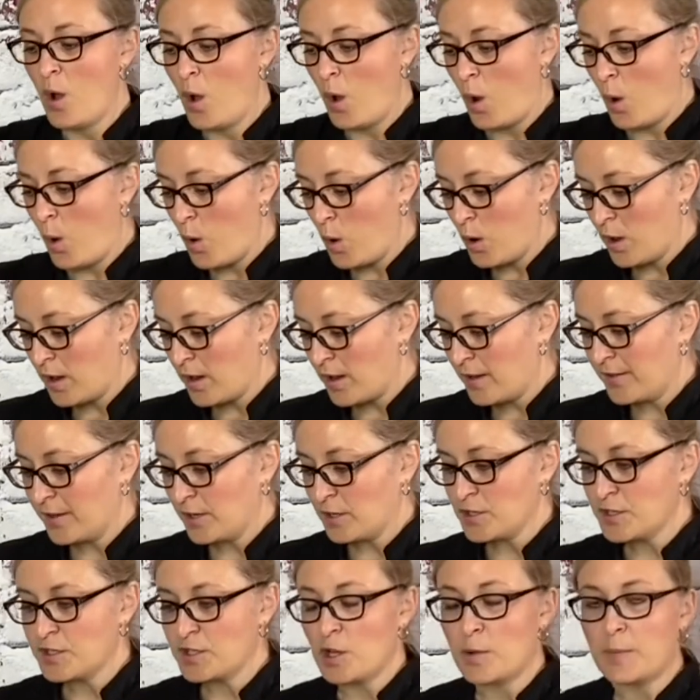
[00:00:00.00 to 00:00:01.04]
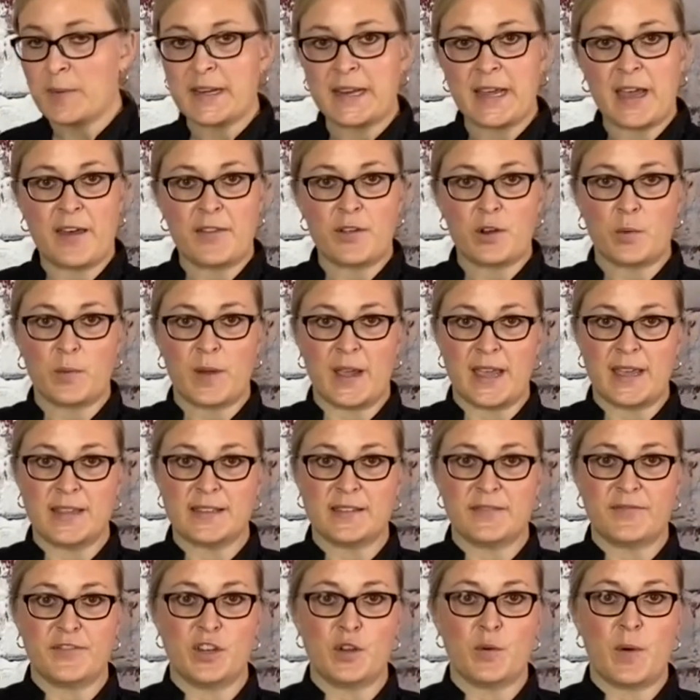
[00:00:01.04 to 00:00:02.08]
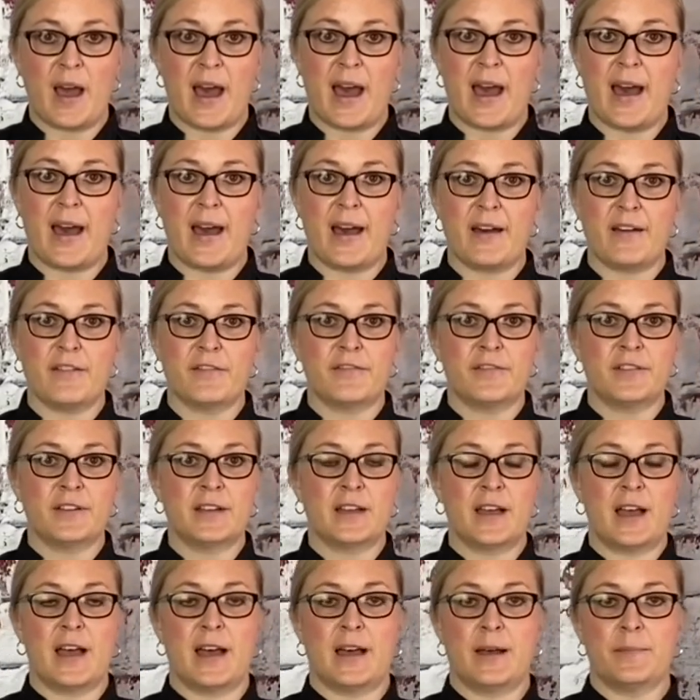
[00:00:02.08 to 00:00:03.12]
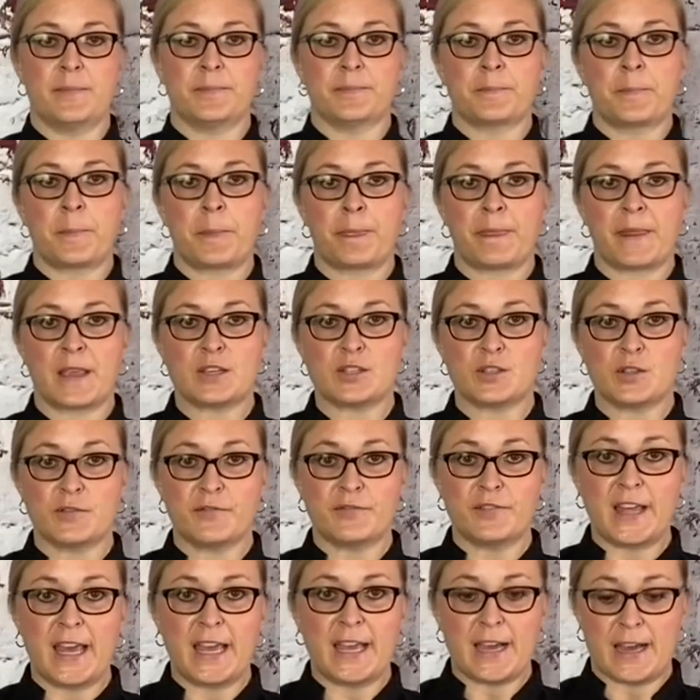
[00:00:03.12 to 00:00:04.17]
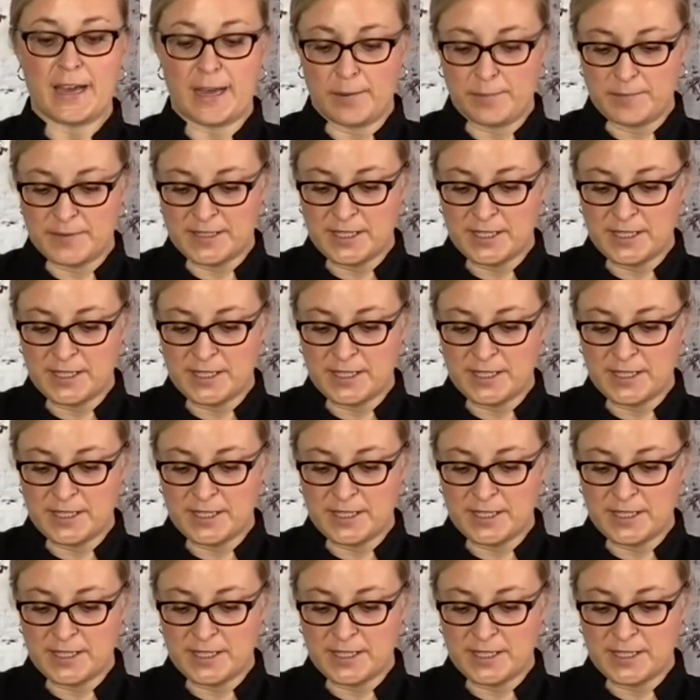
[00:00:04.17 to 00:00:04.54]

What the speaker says: Or there's so many other ways. If you have souffle cups,